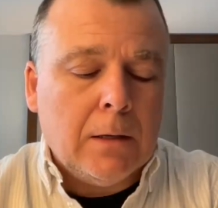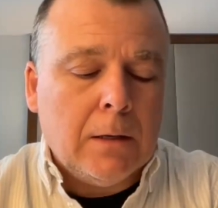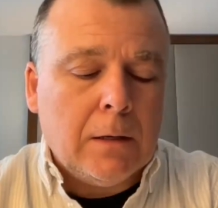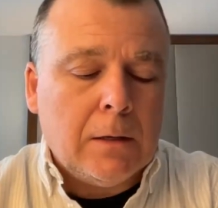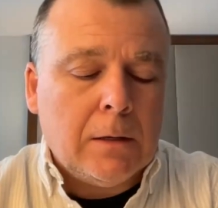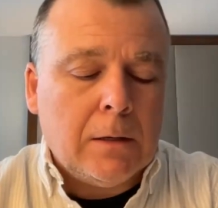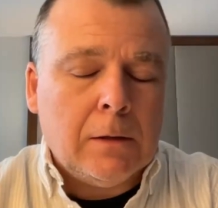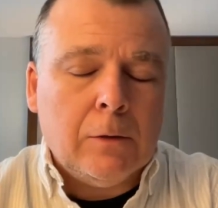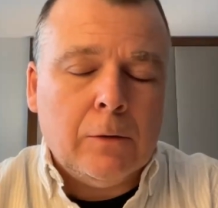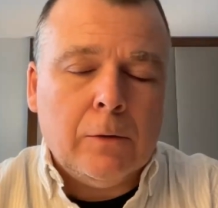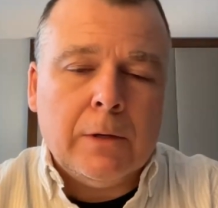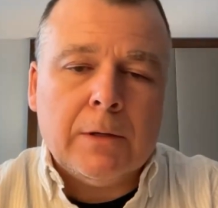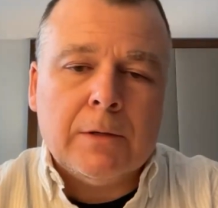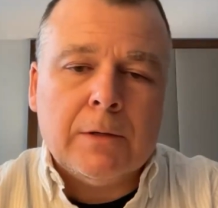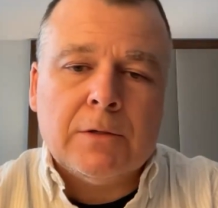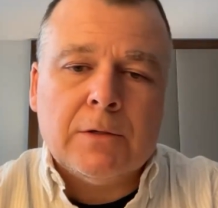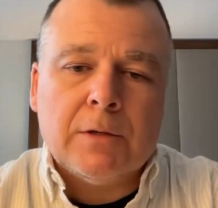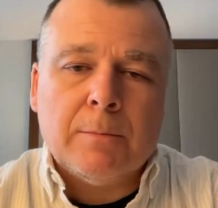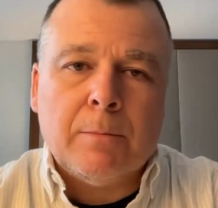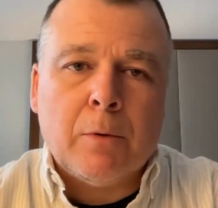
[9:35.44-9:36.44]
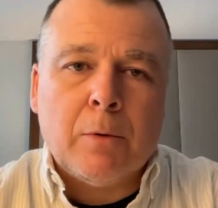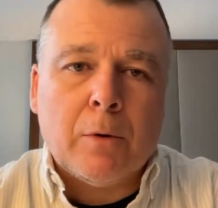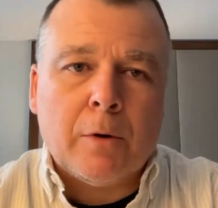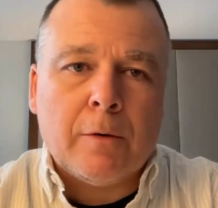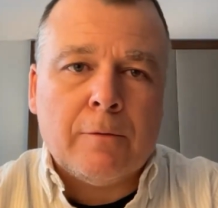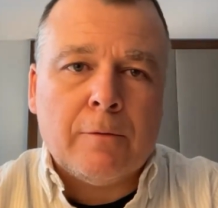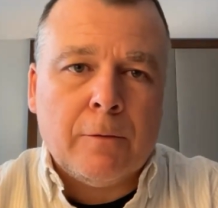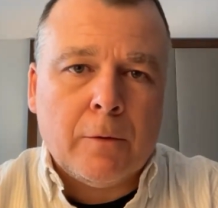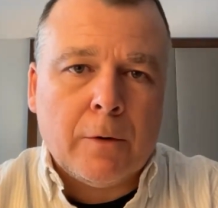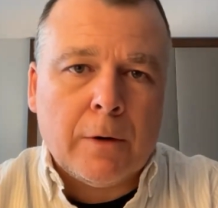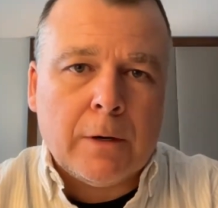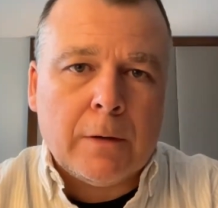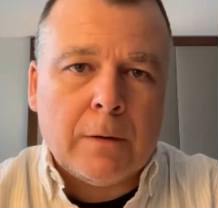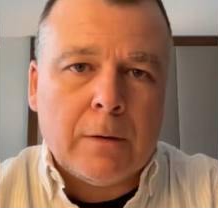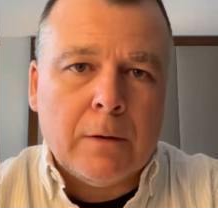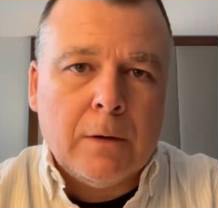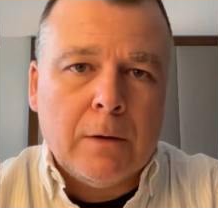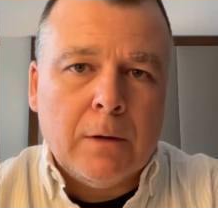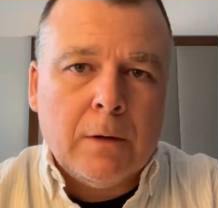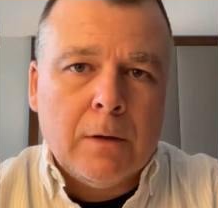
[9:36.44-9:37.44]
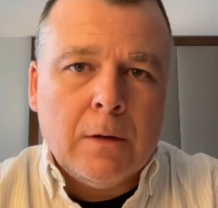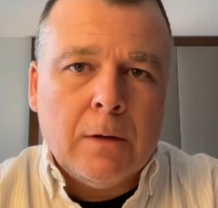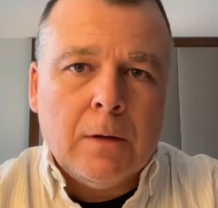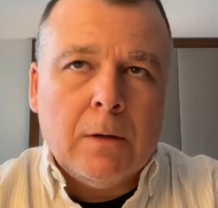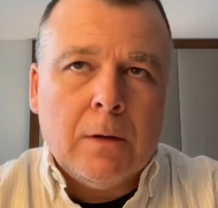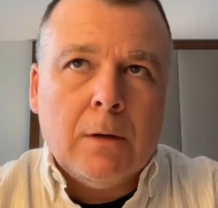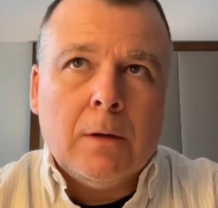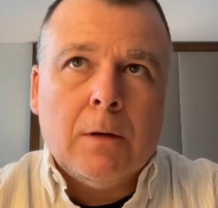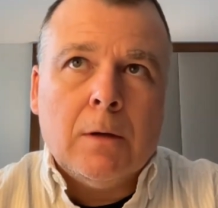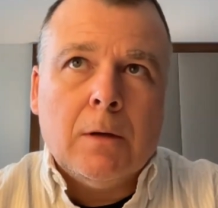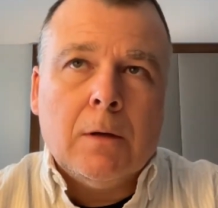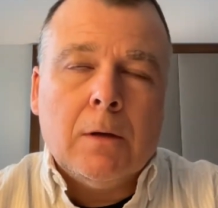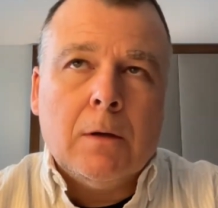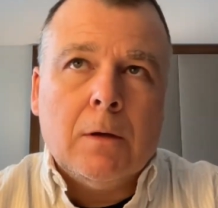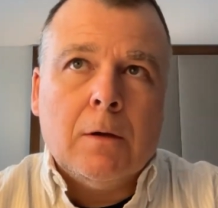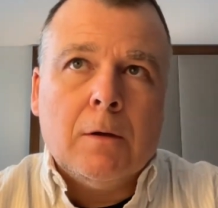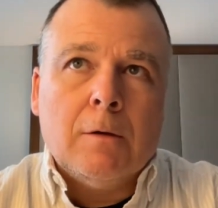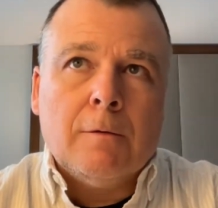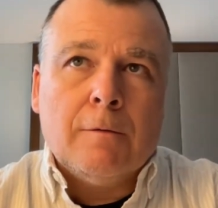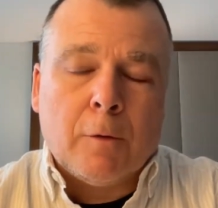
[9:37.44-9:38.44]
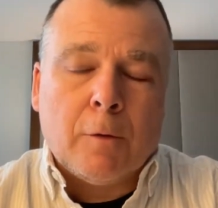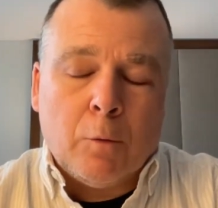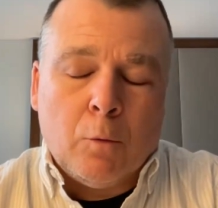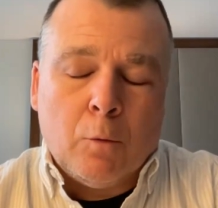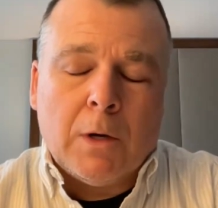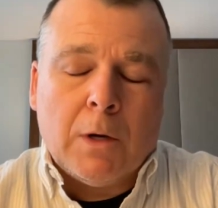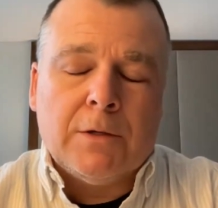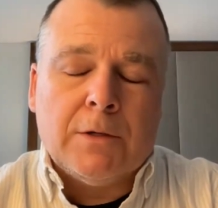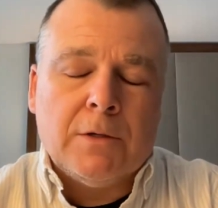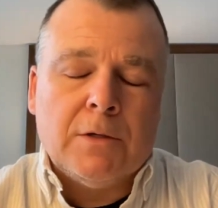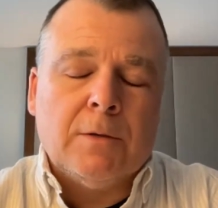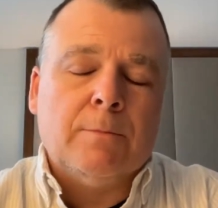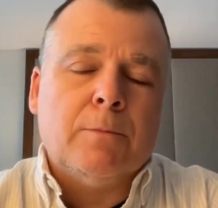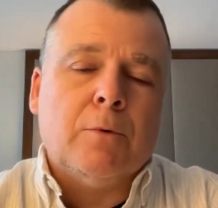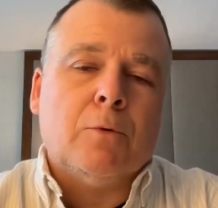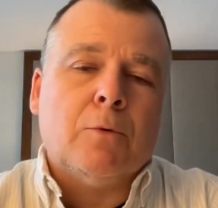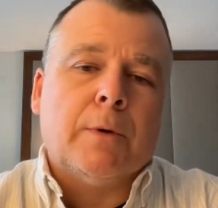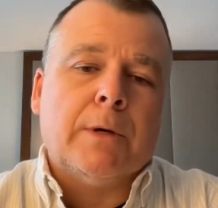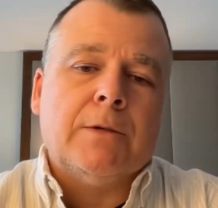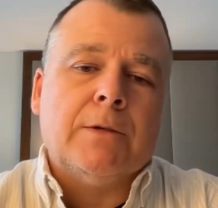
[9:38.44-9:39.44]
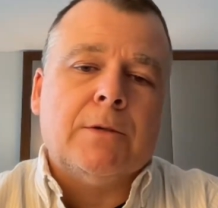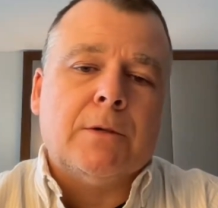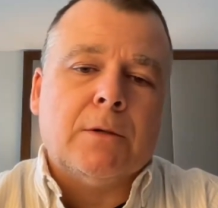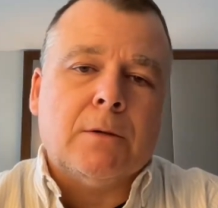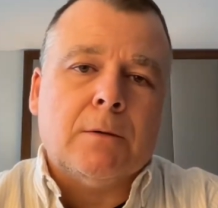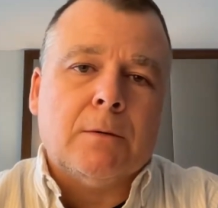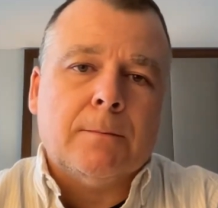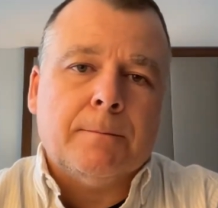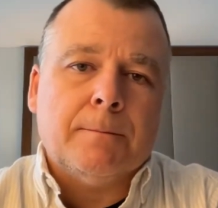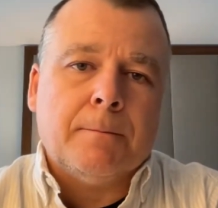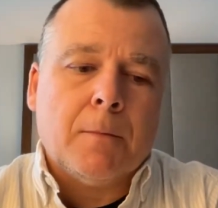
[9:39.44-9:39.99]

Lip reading: including support for it for one simple reason.